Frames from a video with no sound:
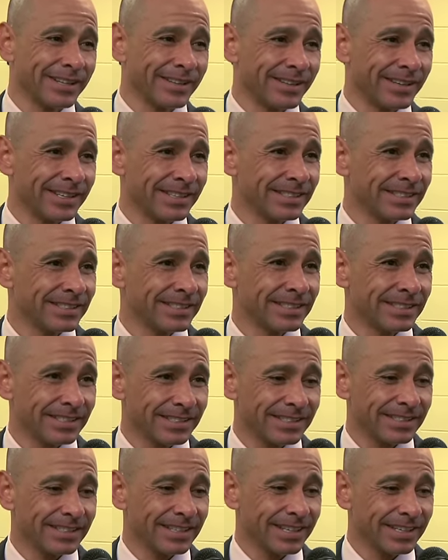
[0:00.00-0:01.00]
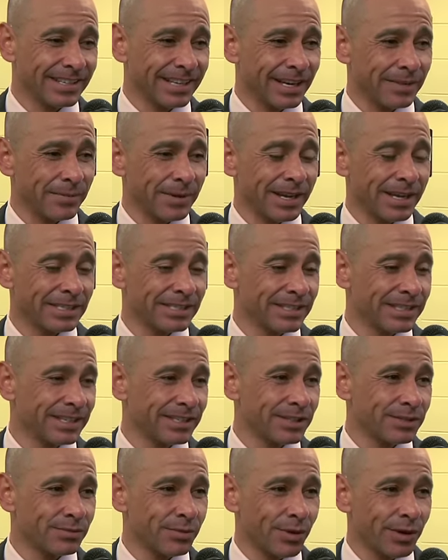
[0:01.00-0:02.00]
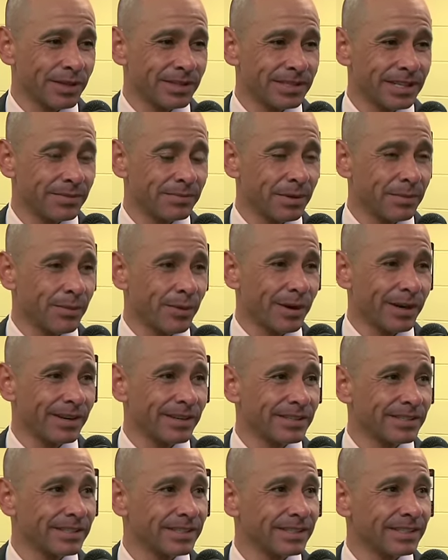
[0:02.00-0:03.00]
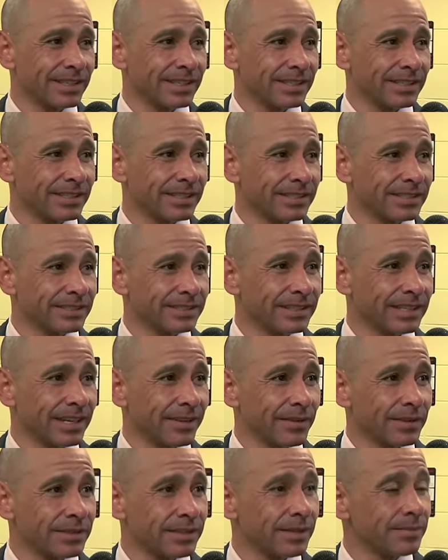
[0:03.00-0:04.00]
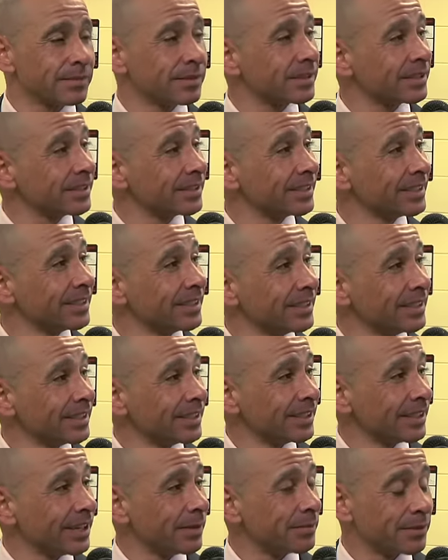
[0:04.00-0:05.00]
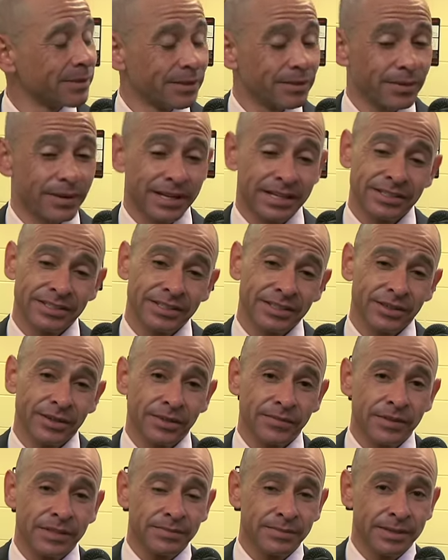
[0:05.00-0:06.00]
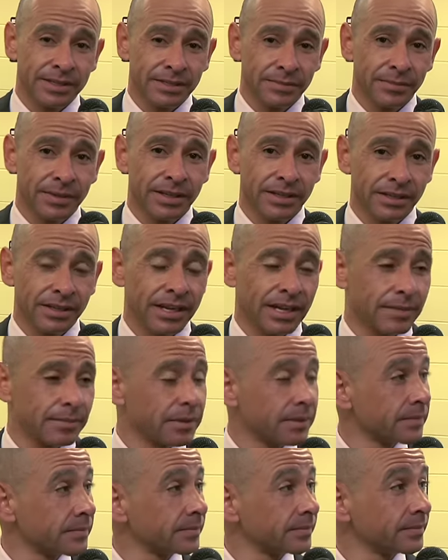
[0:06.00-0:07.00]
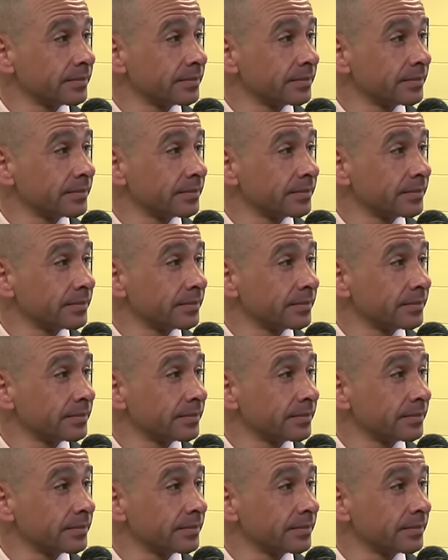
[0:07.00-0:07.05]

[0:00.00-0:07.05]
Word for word: You know, I got down on my hands and knees this morning, said my prayers, and uh, now it's up to up to the rest. You know, if it's meant to be, it'll happen.